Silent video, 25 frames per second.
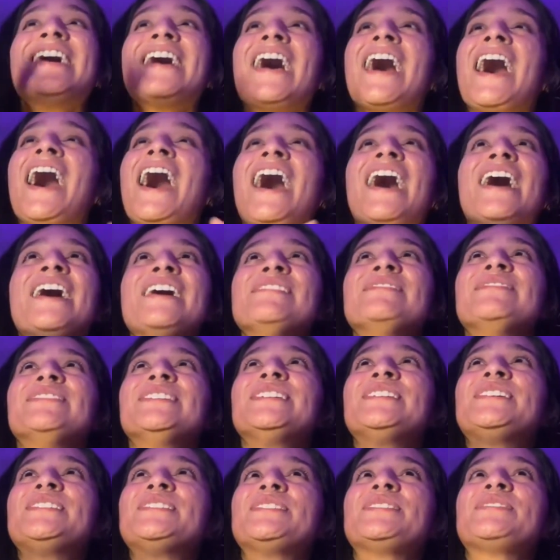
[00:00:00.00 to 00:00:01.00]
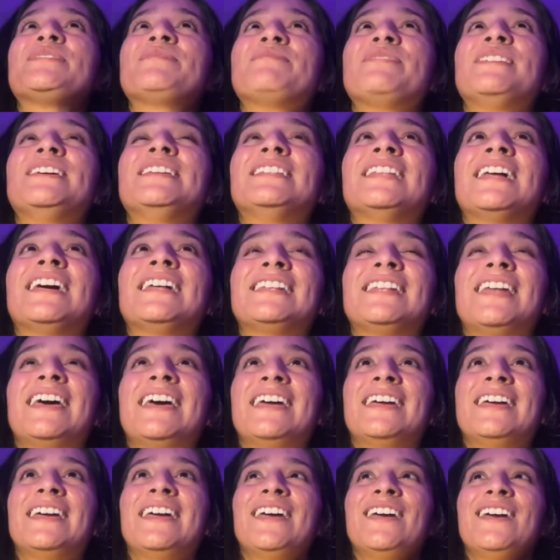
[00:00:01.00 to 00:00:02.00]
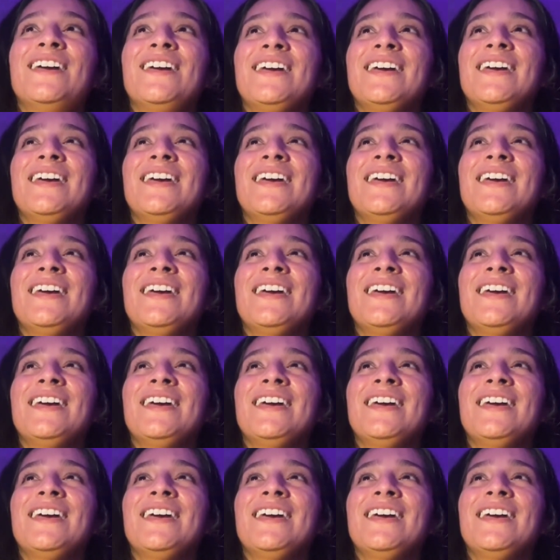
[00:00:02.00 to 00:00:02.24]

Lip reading: I really just mean that, like,